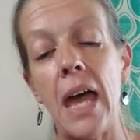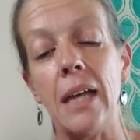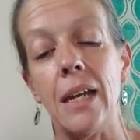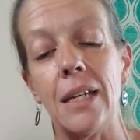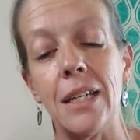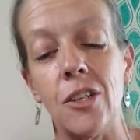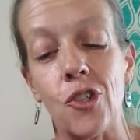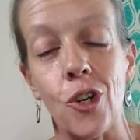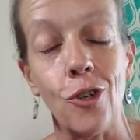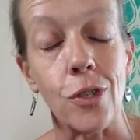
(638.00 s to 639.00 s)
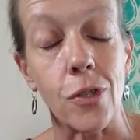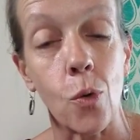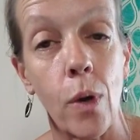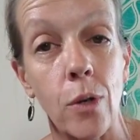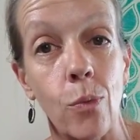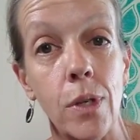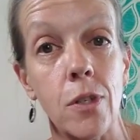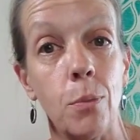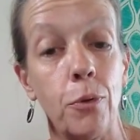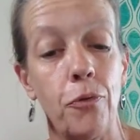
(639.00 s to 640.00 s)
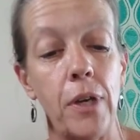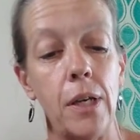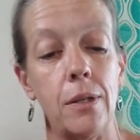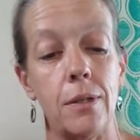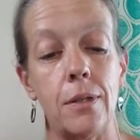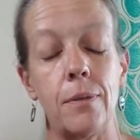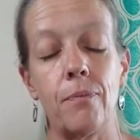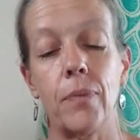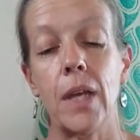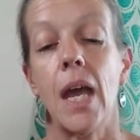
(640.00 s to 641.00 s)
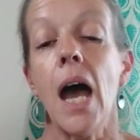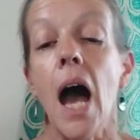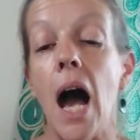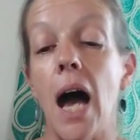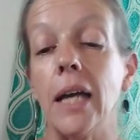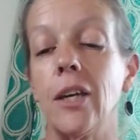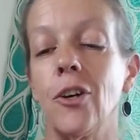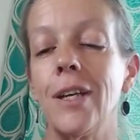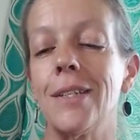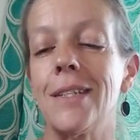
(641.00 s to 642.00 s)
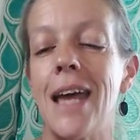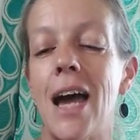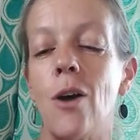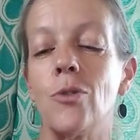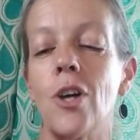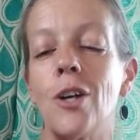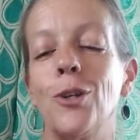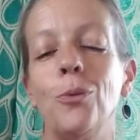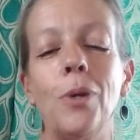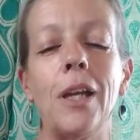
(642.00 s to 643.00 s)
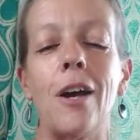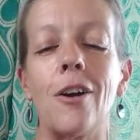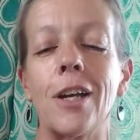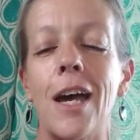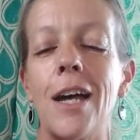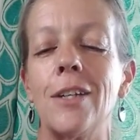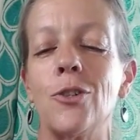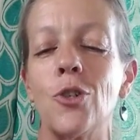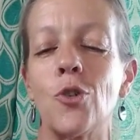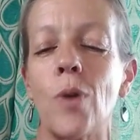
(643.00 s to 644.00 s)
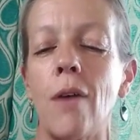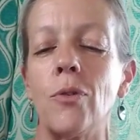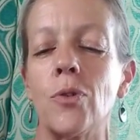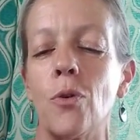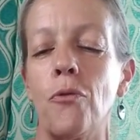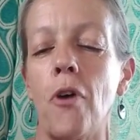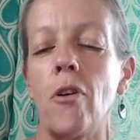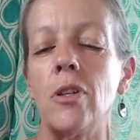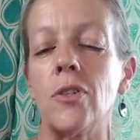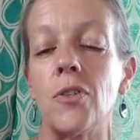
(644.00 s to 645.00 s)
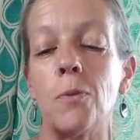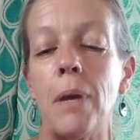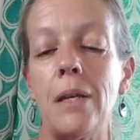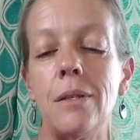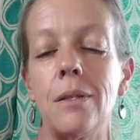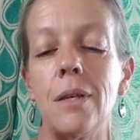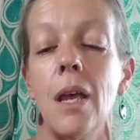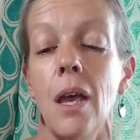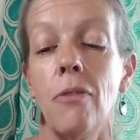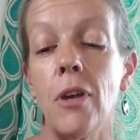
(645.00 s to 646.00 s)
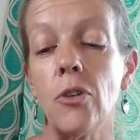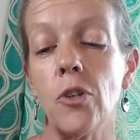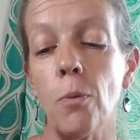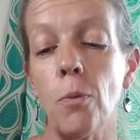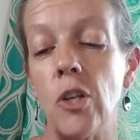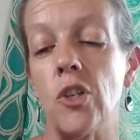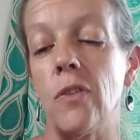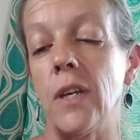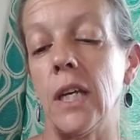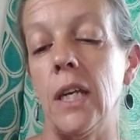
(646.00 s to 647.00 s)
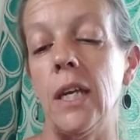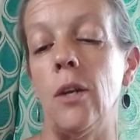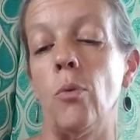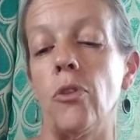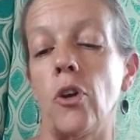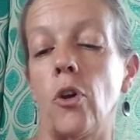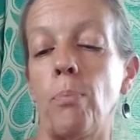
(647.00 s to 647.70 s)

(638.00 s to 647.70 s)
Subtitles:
Great heavens above, it's no wonder he's pale, said the doc with a horrible grin. There's a sort of balloon on the end of his tail. I must prick it at once with a pin.